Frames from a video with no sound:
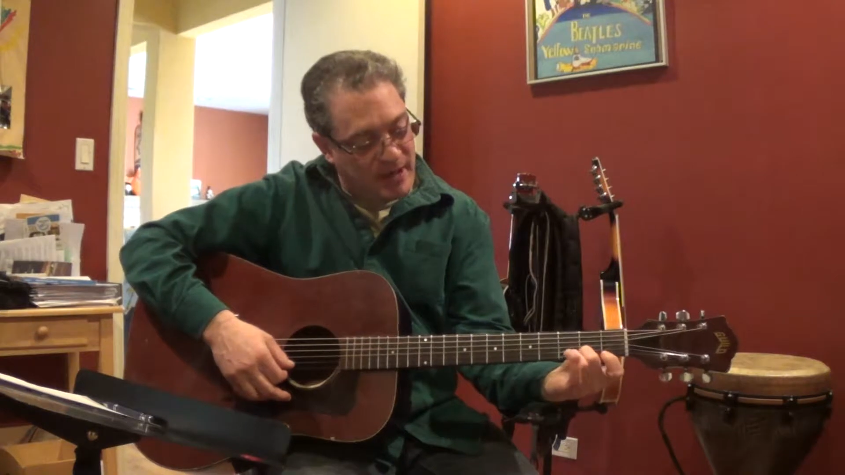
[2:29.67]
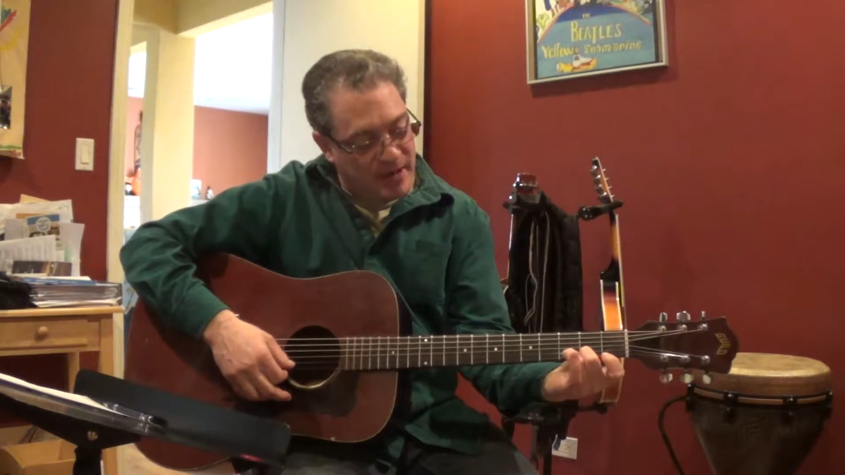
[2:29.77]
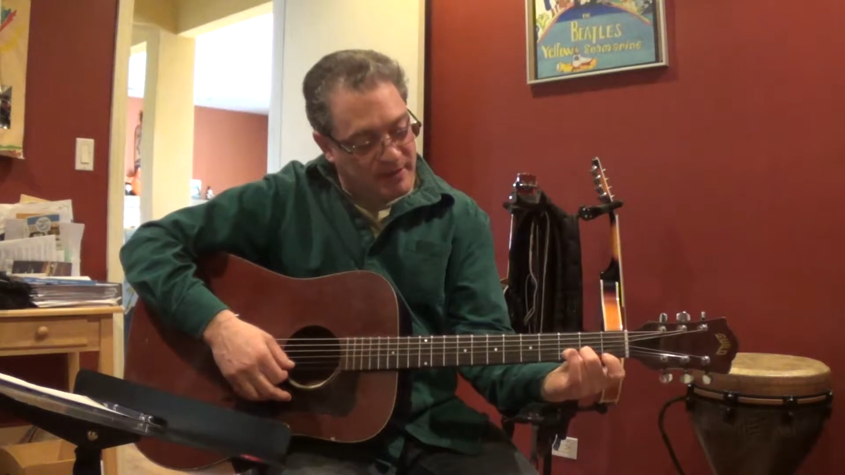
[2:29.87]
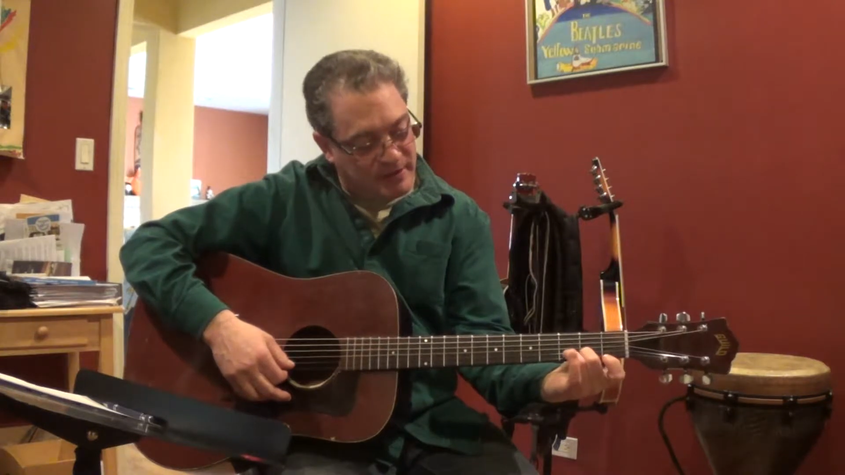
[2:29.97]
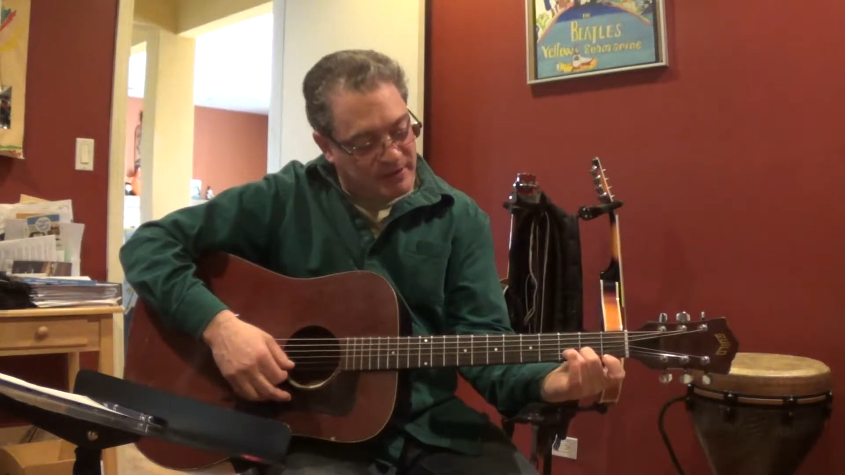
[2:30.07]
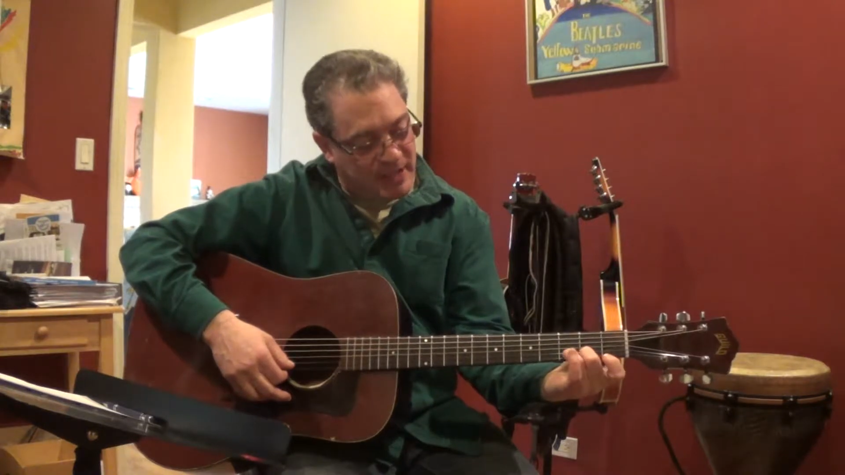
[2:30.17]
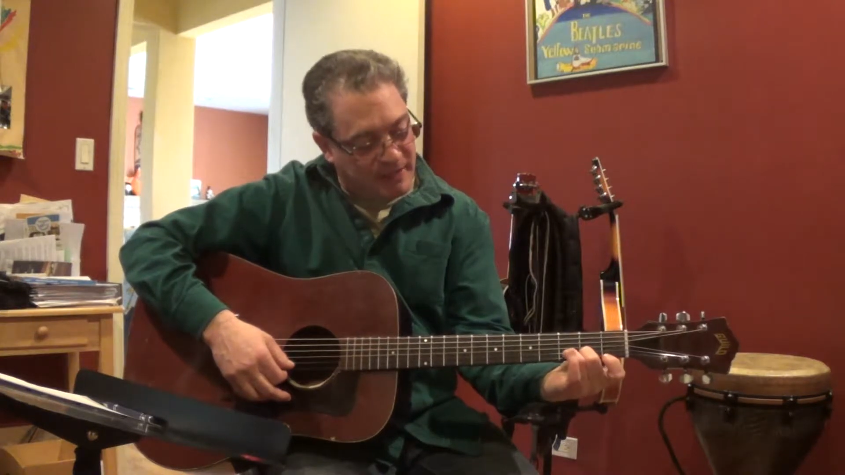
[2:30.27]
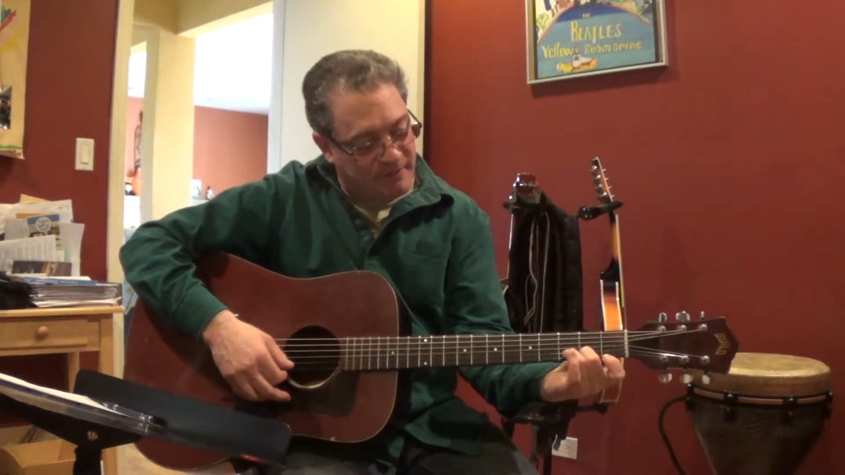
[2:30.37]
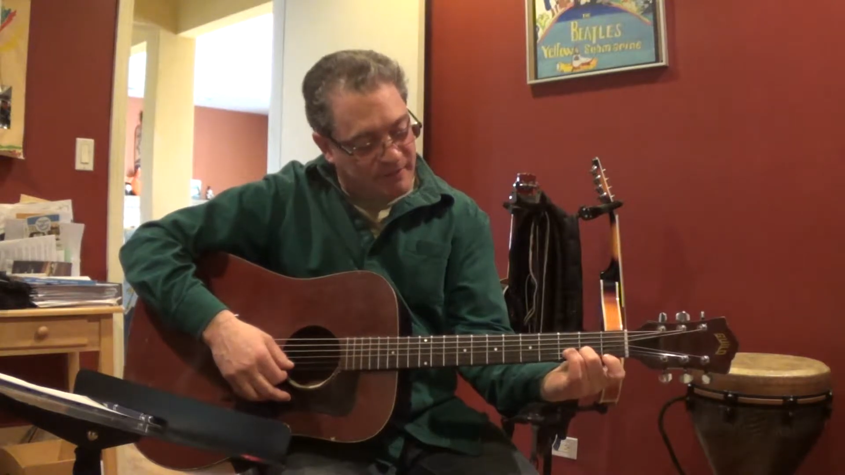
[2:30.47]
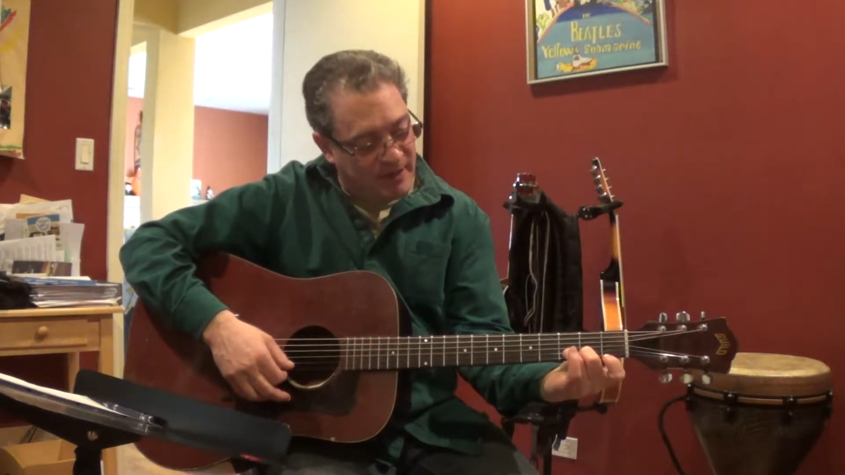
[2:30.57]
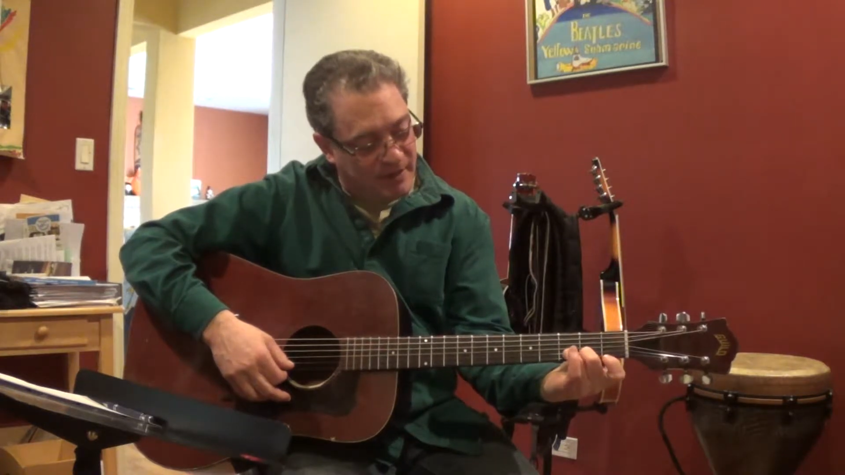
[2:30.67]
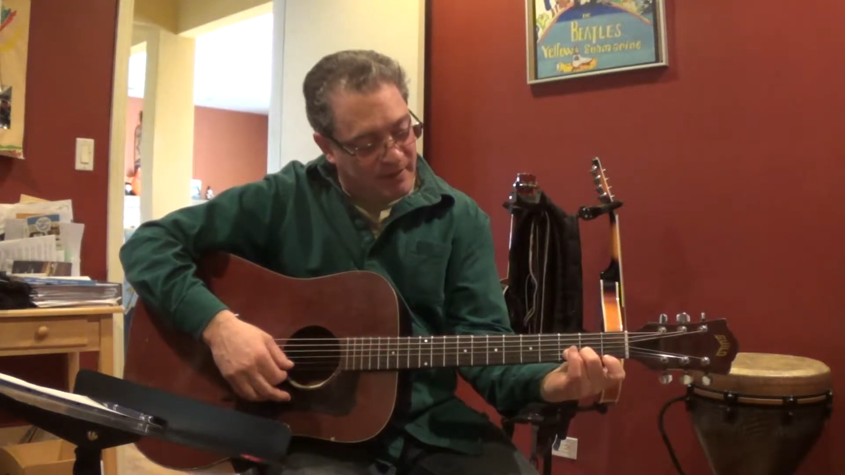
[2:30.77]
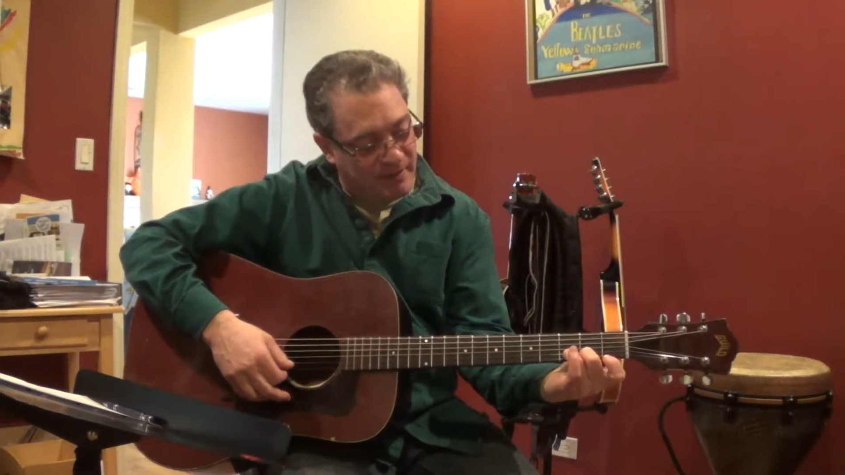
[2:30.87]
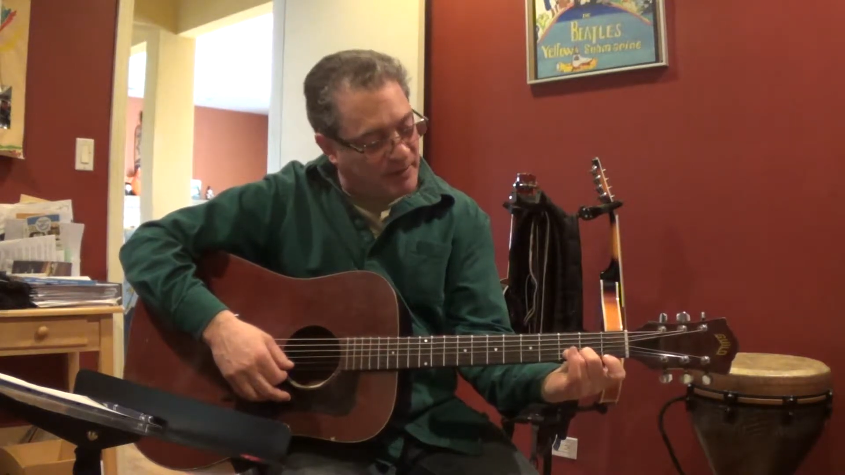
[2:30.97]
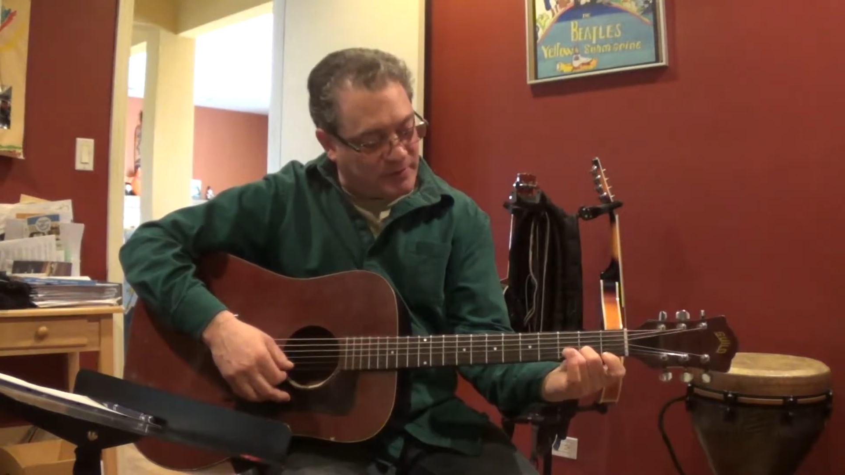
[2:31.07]
and the 3rd
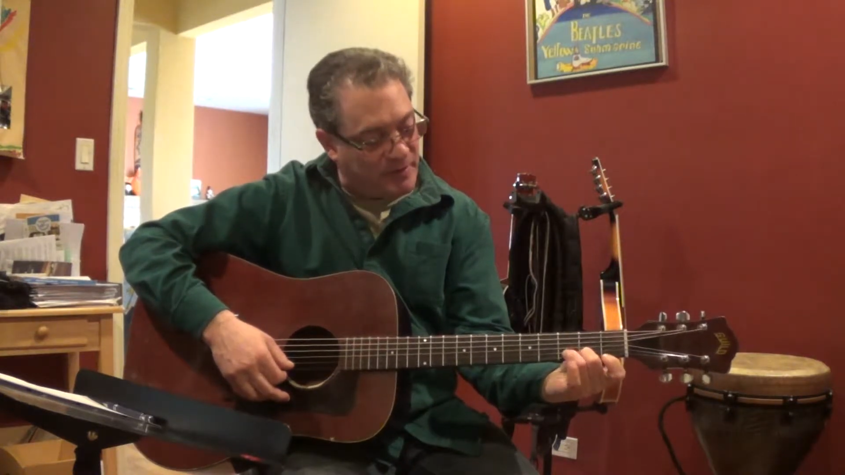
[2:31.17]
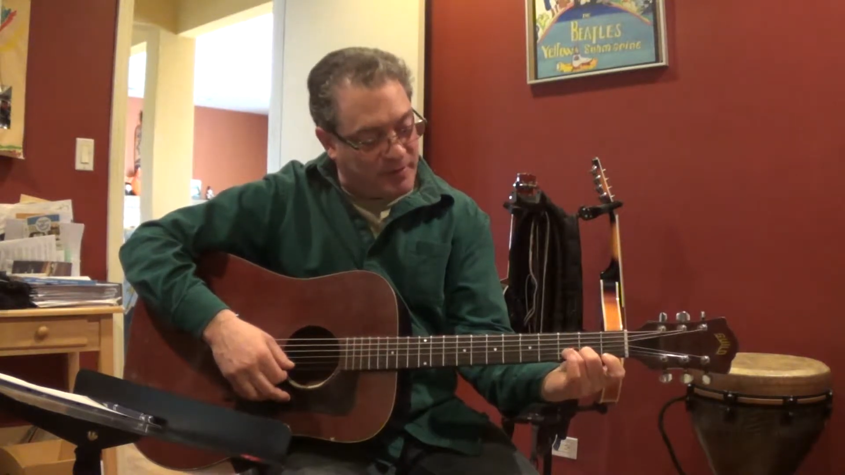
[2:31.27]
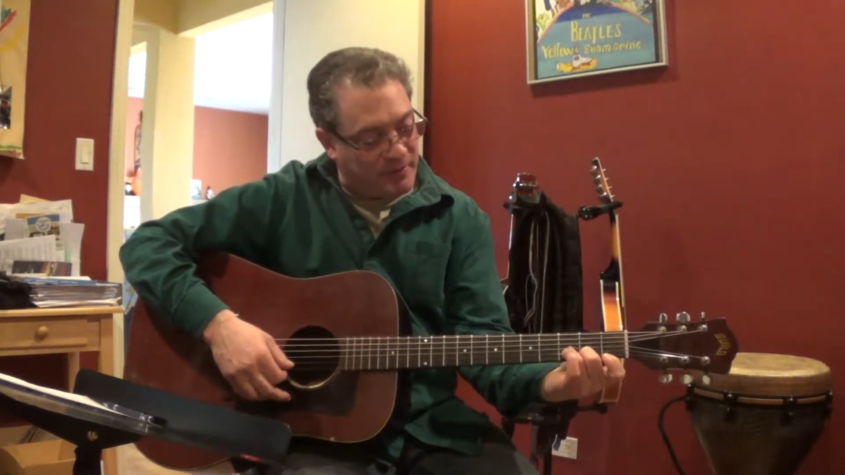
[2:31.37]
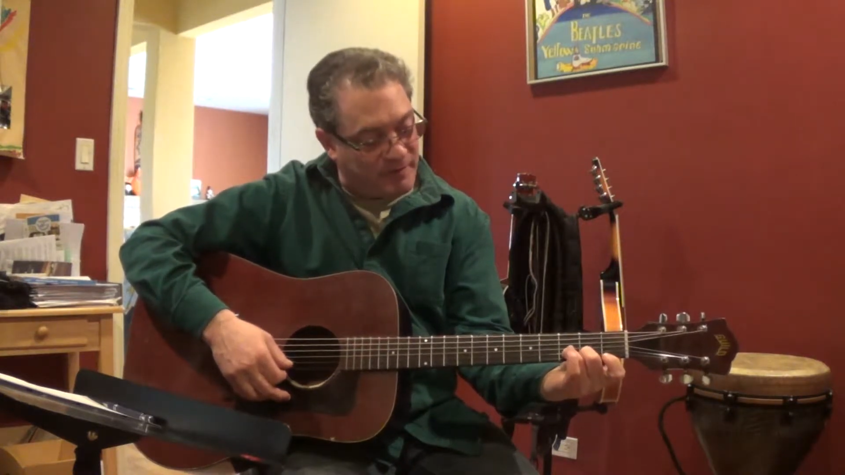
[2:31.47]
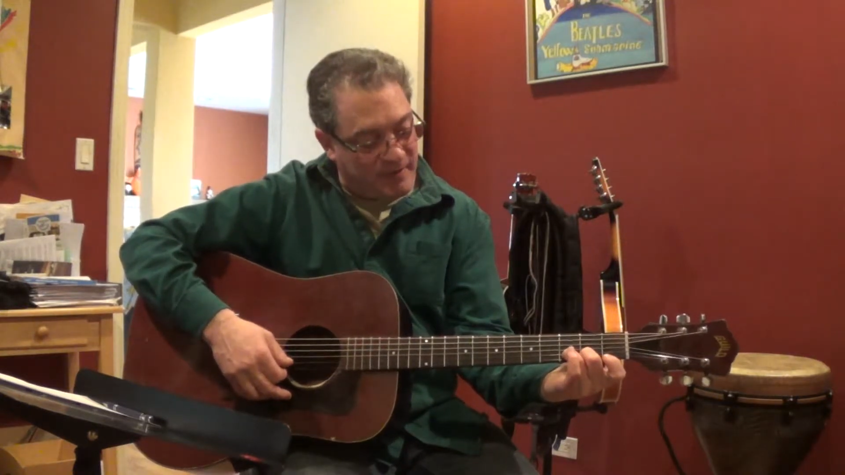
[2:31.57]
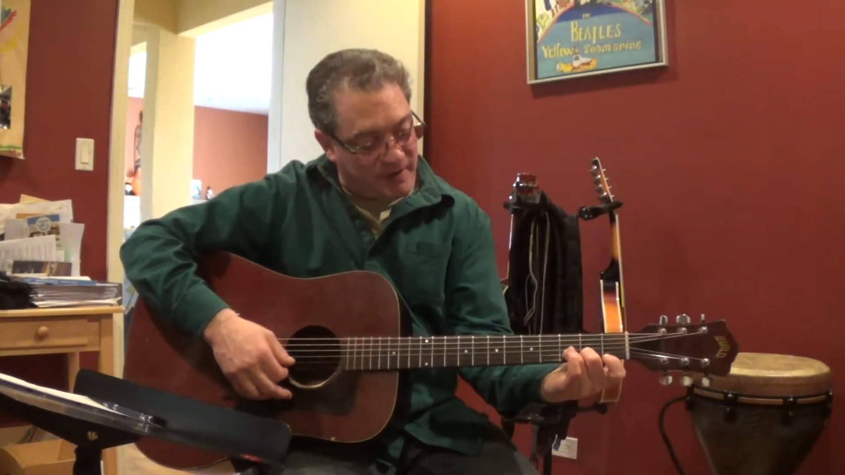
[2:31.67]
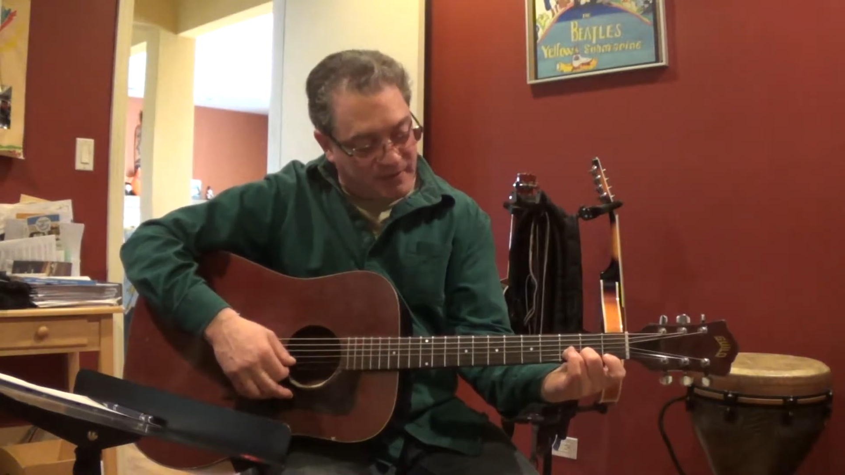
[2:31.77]
fret